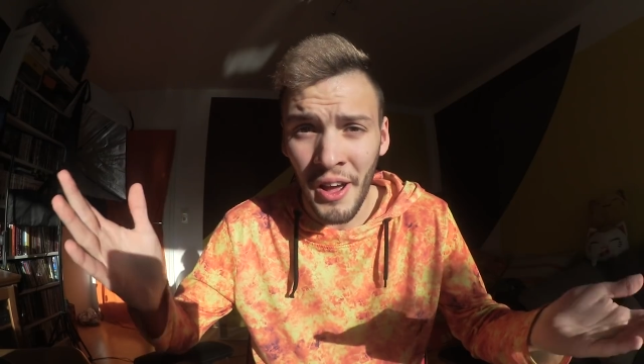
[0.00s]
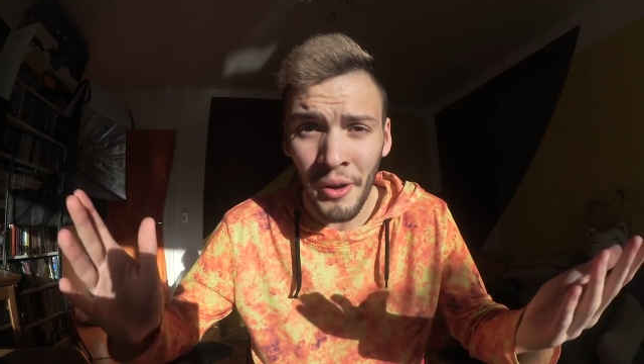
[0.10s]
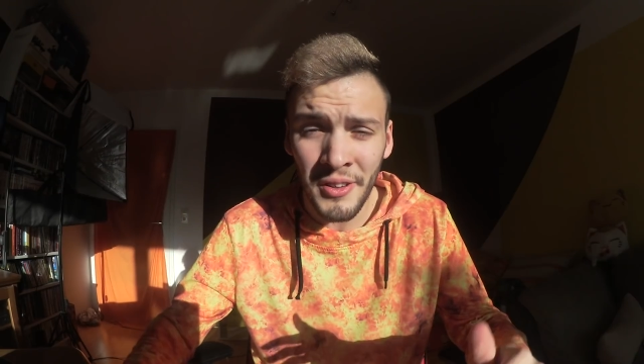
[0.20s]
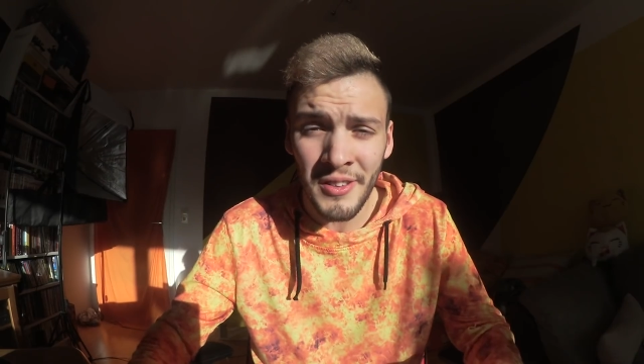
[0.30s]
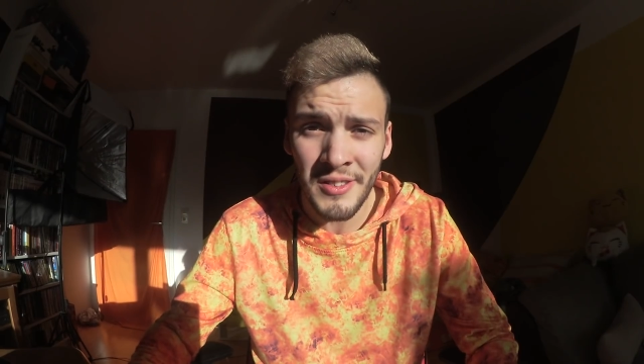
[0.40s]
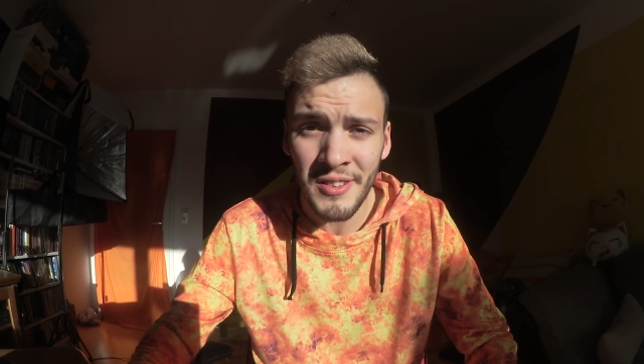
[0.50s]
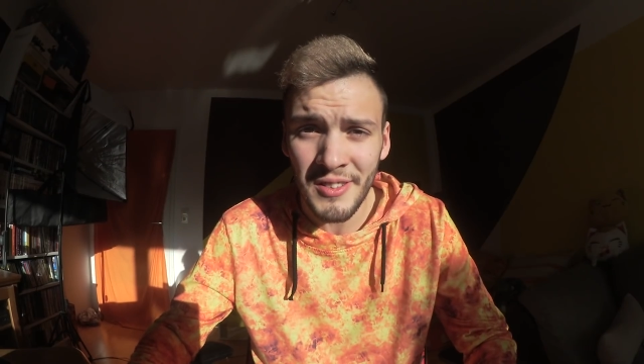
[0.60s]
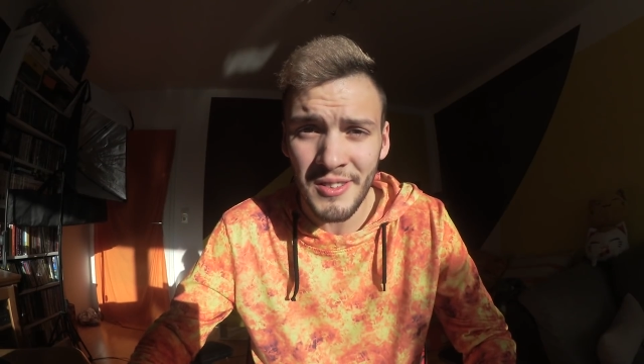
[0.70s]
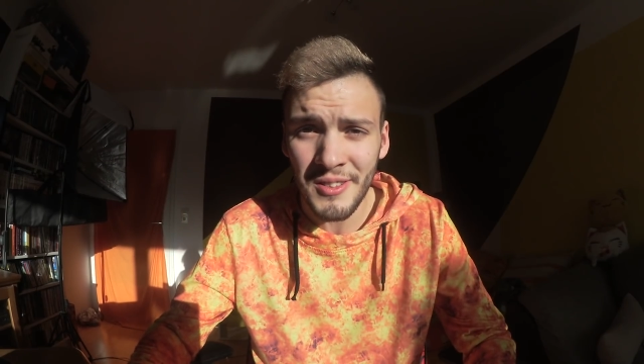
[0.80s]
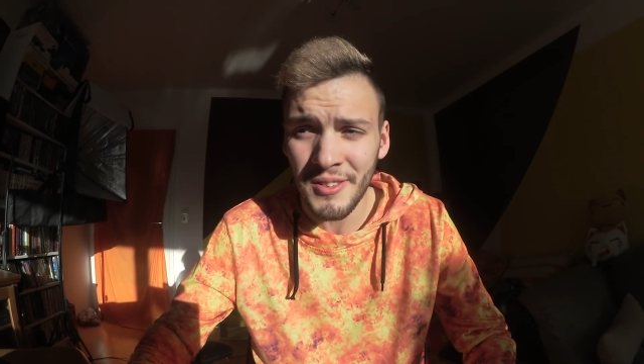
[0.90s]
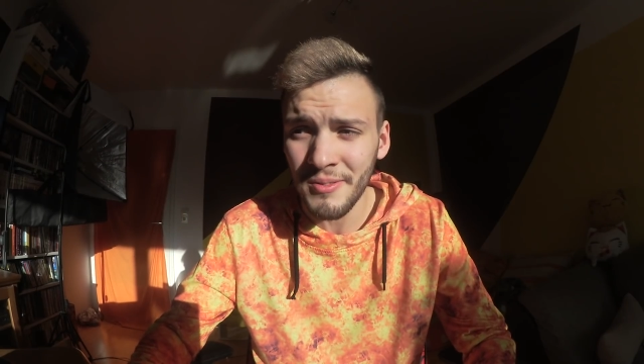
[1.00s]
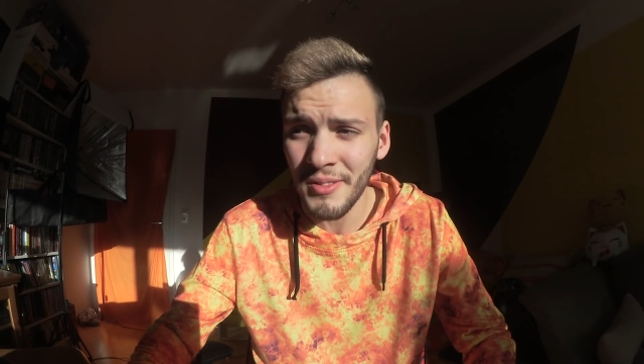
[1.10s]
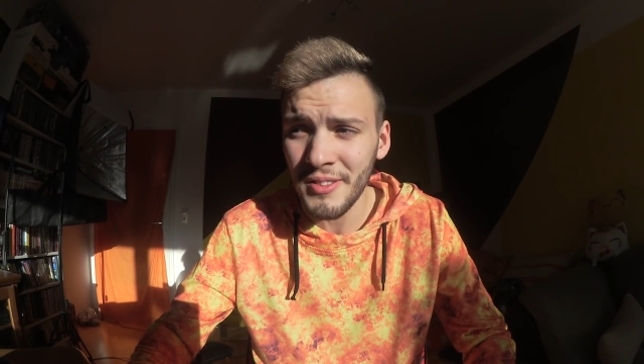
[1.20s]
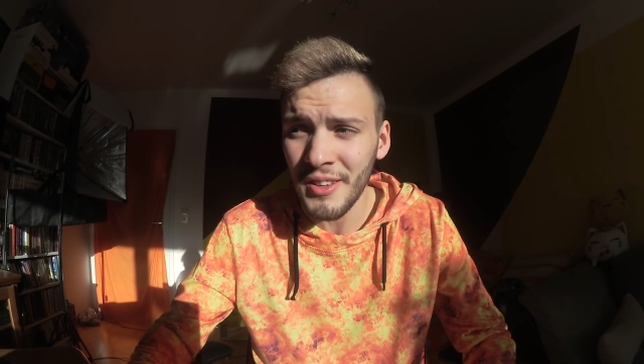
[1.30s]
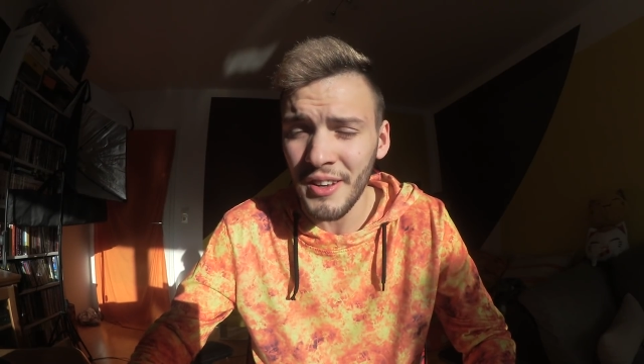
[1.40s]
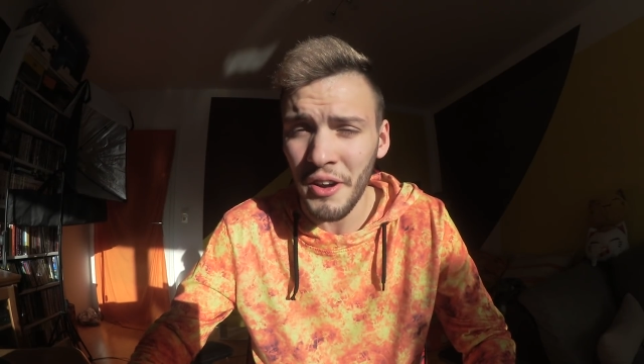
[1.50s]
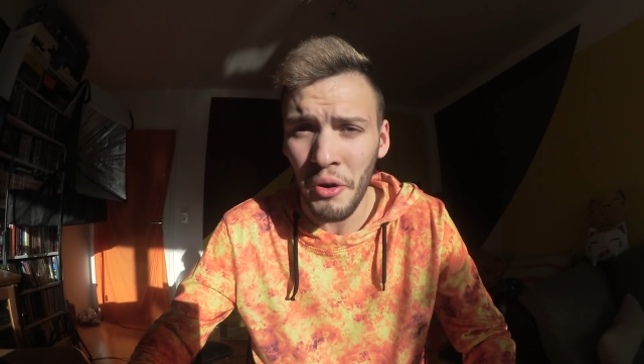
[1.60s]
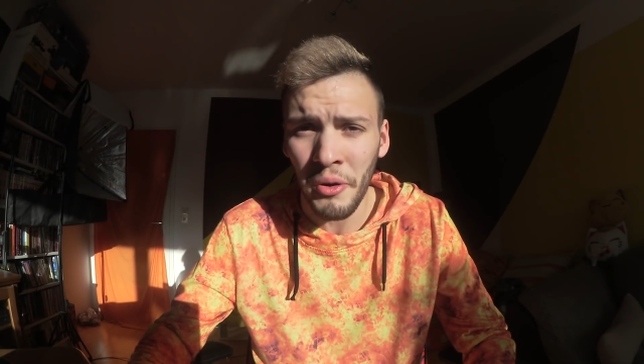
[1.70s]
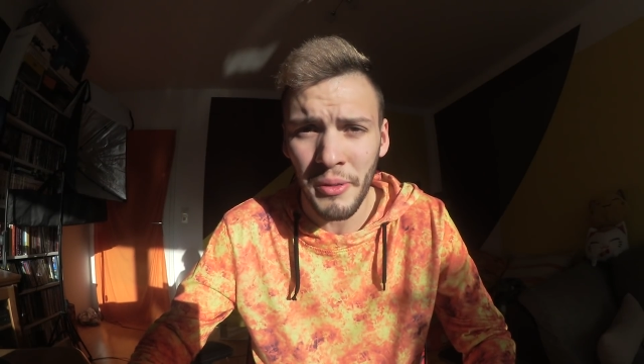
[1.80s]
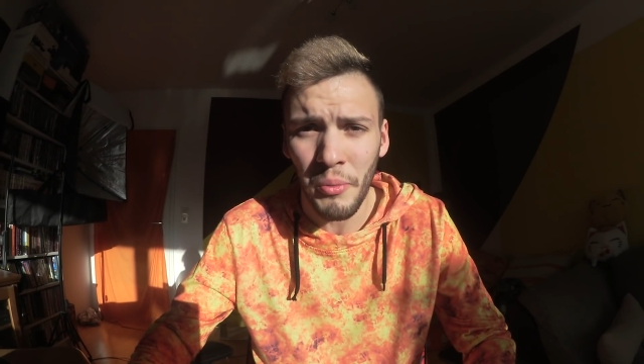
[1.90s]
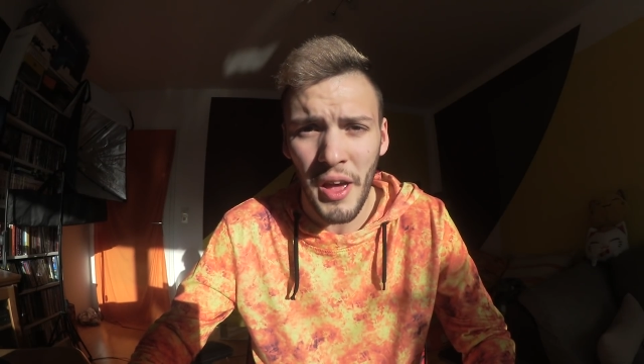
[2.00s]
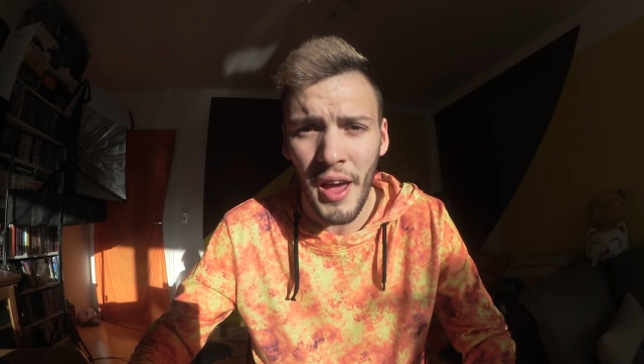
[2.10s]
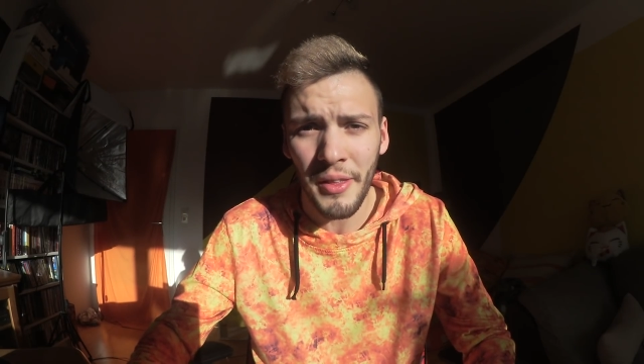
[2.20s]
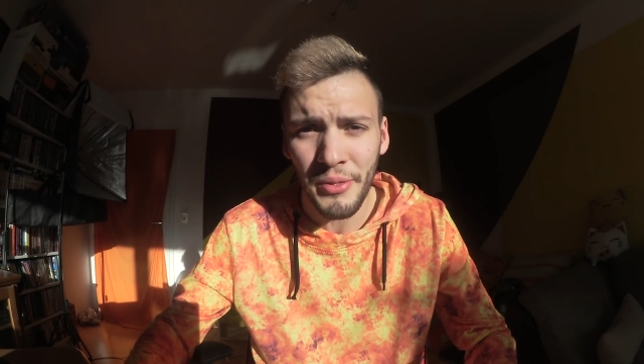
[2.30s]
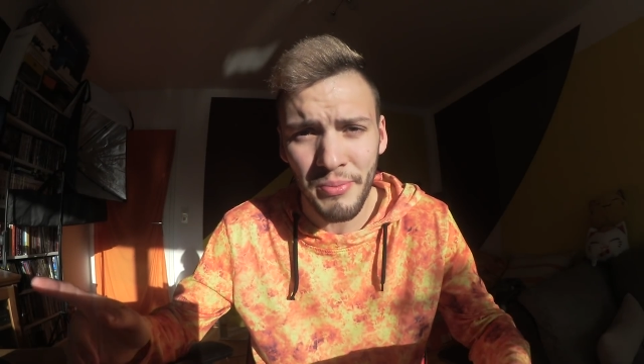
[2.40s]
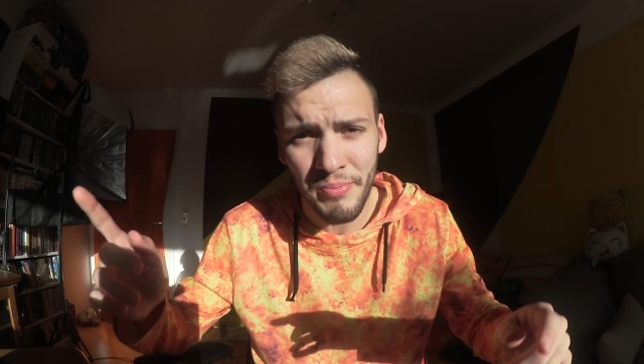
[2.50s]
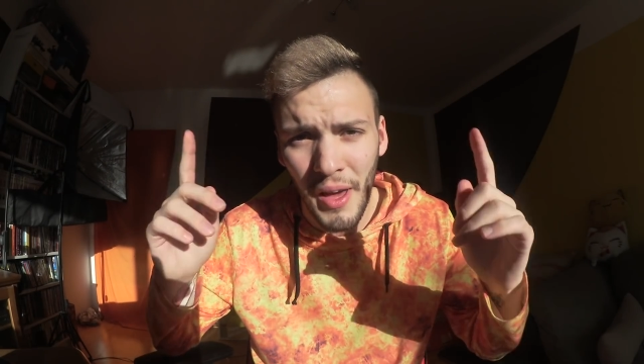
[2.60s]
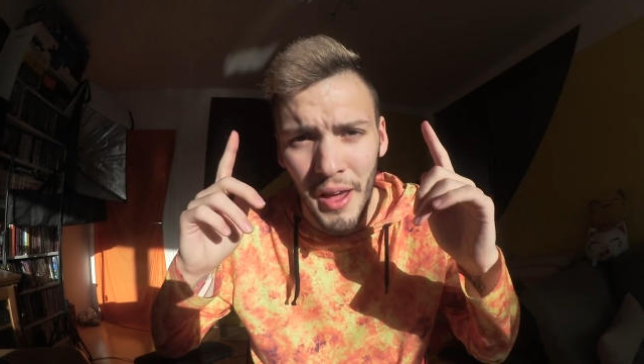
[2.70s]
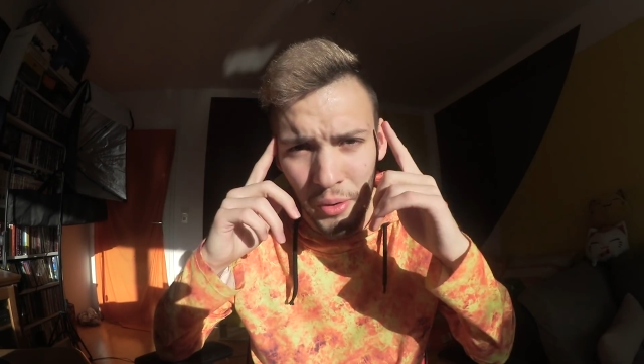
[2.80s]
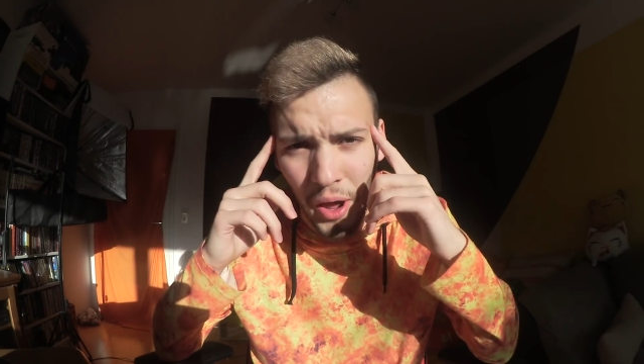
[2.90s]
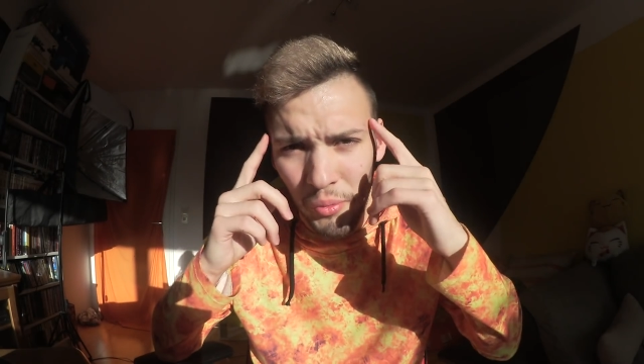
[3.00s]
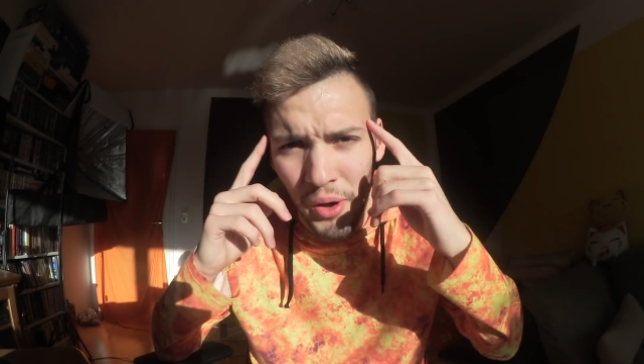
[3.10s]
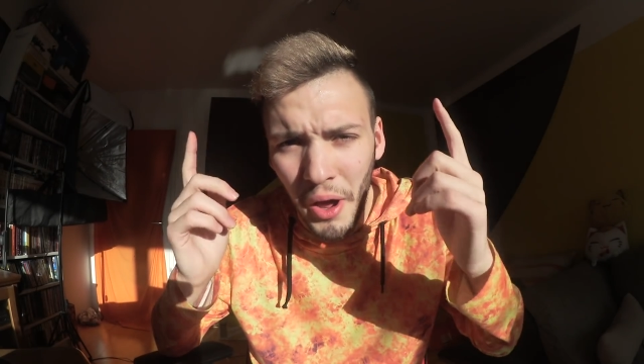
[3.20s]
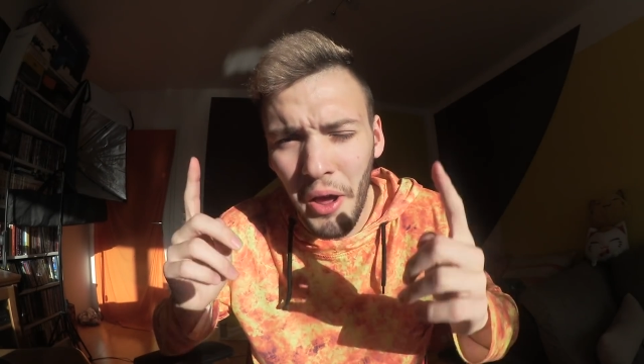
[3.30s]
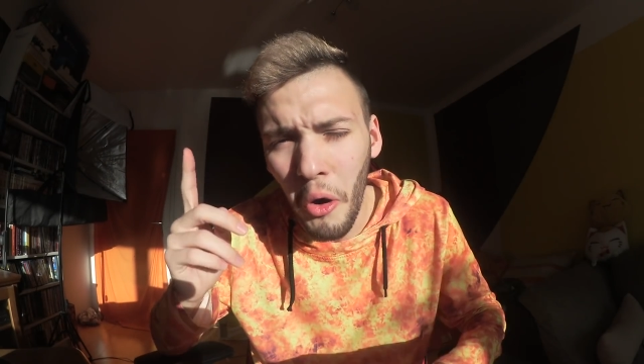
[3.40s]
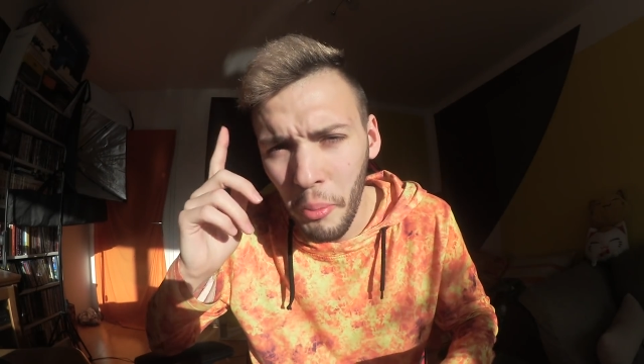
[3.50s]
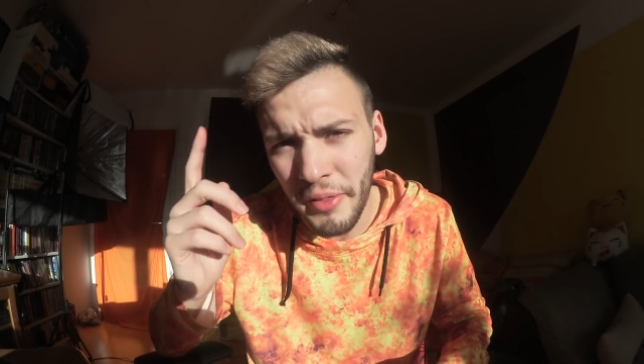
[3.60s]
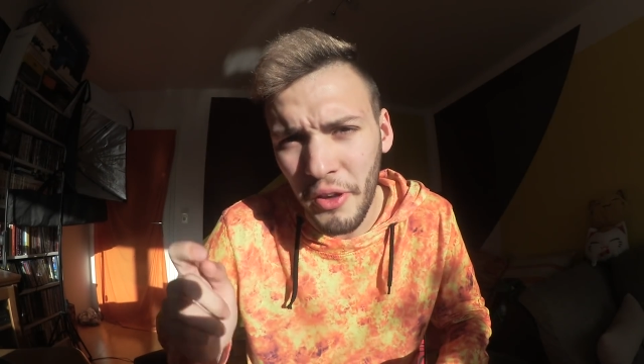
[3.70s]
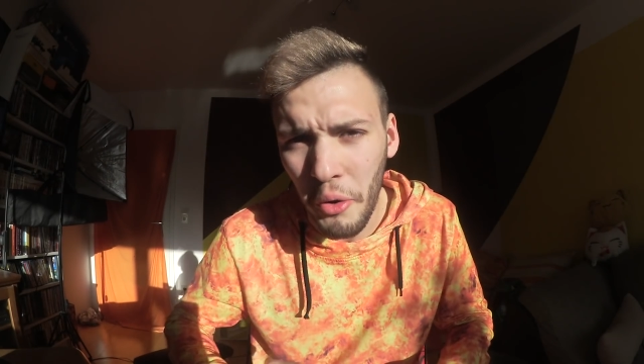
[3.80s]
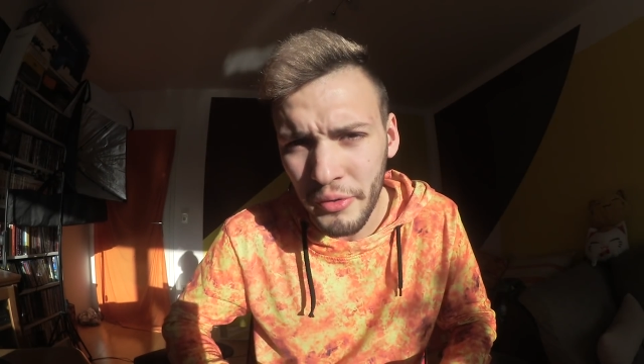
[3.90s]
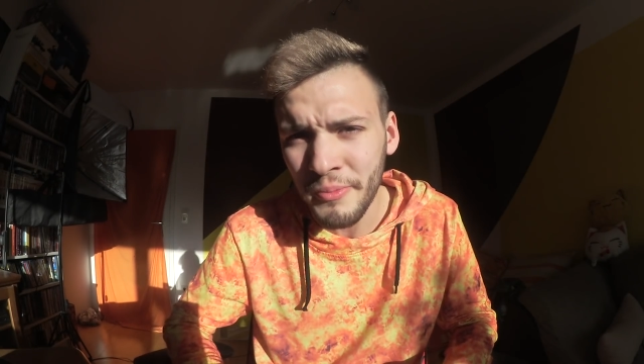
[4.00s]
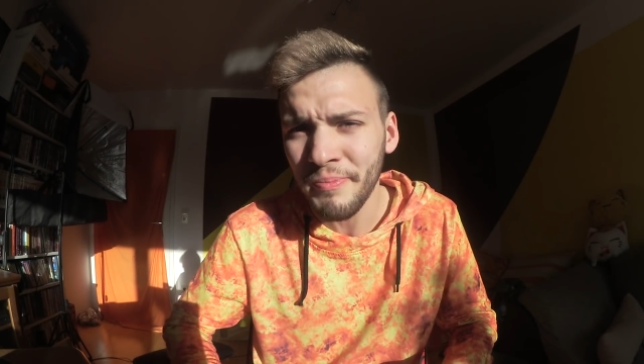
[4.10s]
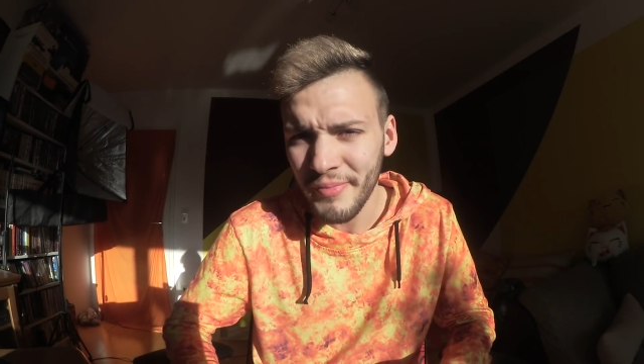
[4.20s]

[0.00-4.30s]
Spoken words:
out and it's gonna go the way I hope it goes.